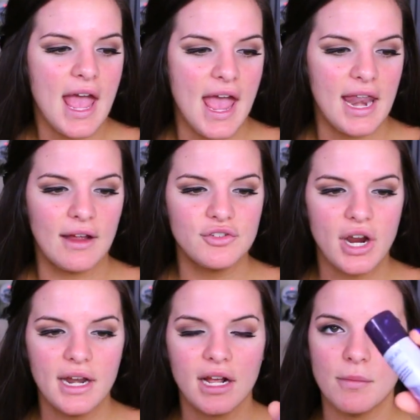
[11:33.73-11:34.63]
And I've
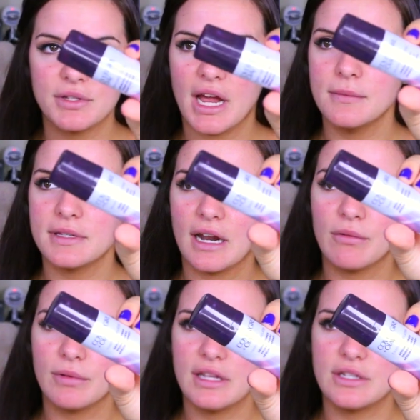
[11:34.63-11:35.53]
tried it a couple times and I
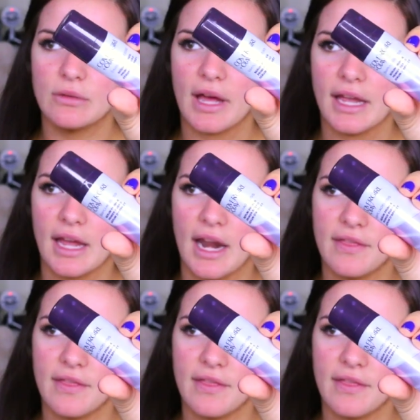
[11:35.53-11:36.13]
really do like it.